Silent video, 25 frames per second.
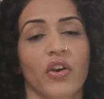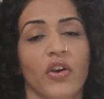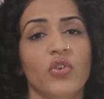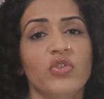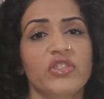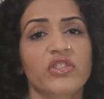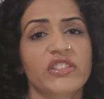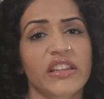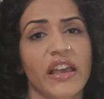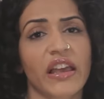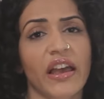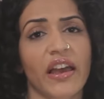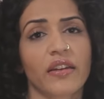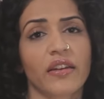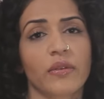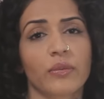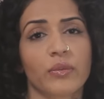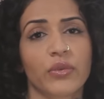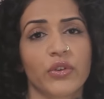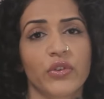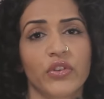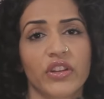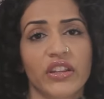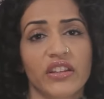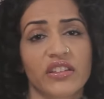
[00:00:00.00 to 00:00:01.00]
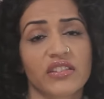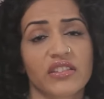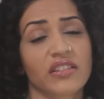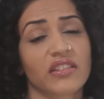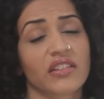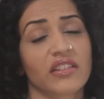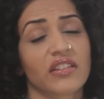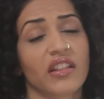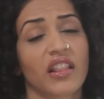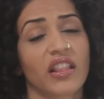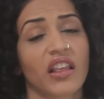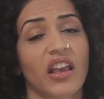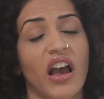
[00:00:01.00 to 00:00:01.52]
Who said beauty is
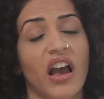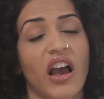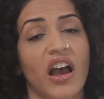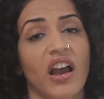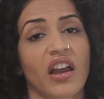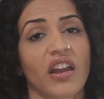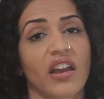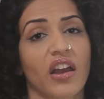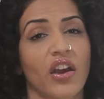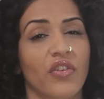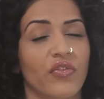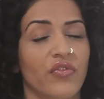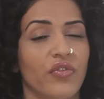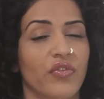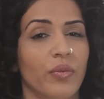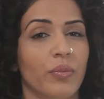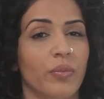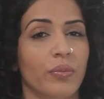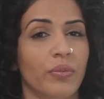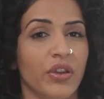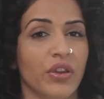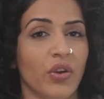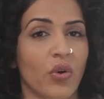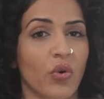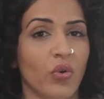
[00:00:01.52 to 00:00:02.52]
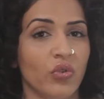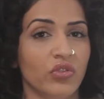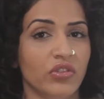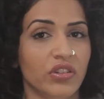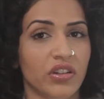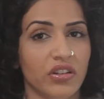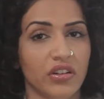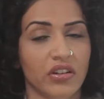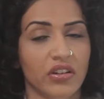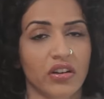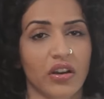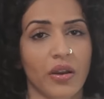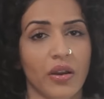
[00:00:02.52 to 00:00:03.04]
in the eye of the
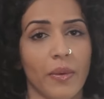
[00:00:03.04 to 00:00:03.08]
beholder?